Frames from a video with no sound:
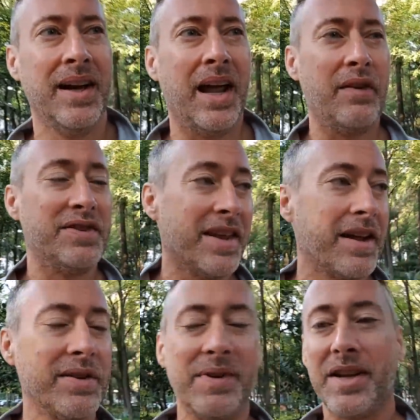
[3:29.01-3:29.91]
And if you said
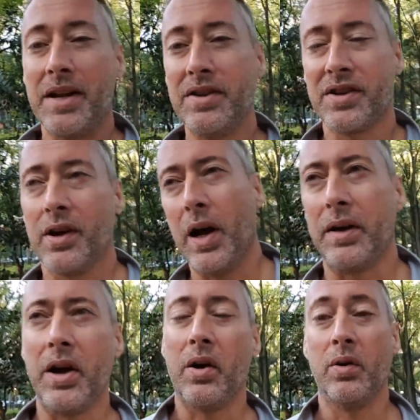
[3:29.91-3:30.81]
that to me 10 years ago, I'd
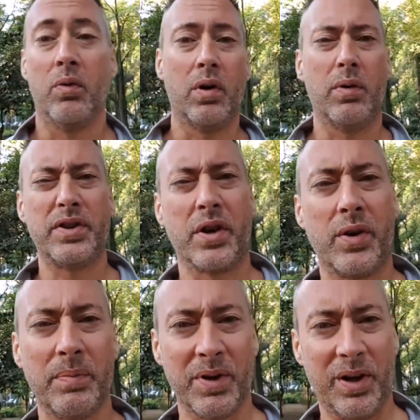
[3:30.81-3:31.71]
go, well, what's a
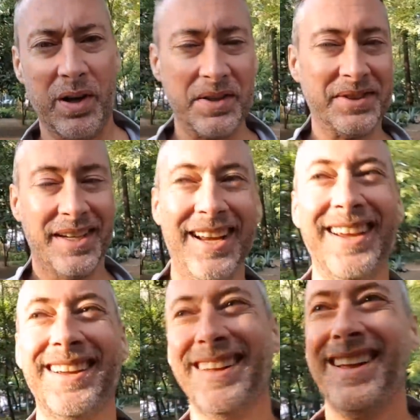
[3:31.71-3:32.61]
cryptocurrency?
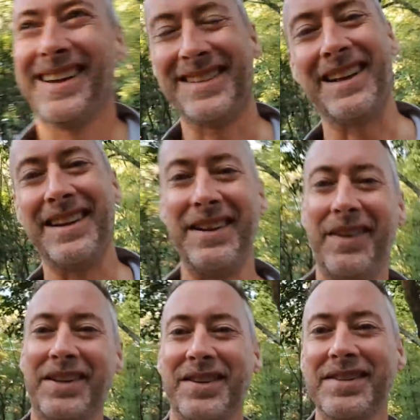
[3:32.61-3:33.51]
Because that didn't even
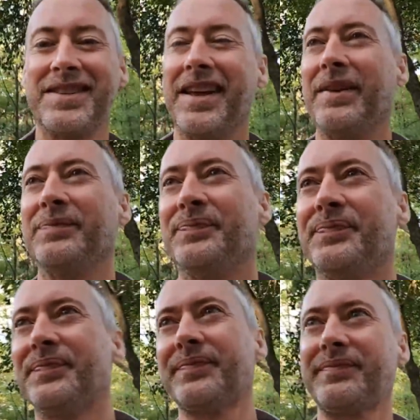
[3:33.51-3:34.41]
exist then.
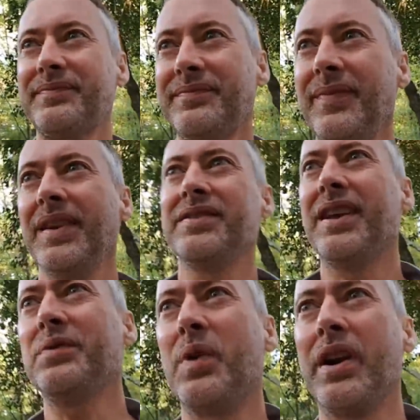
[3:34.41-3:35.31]
So
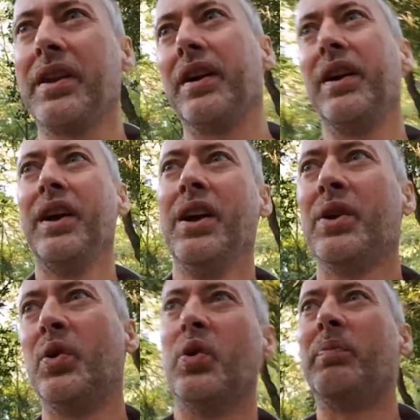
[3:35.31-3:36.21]
that's one of the
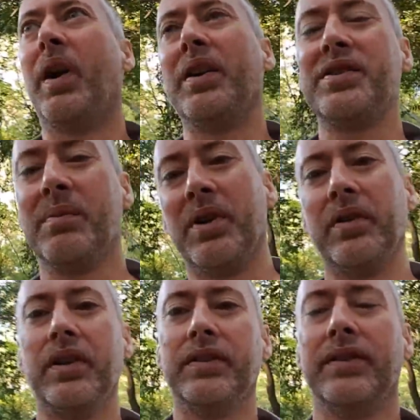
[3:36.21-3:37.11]
cool parts about
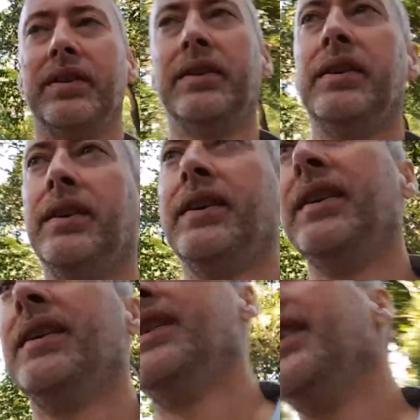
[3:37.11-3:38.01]
this,
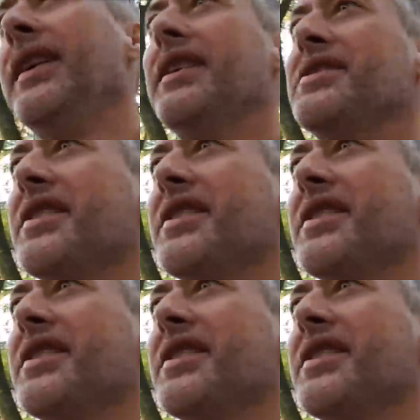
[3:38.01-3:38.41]
is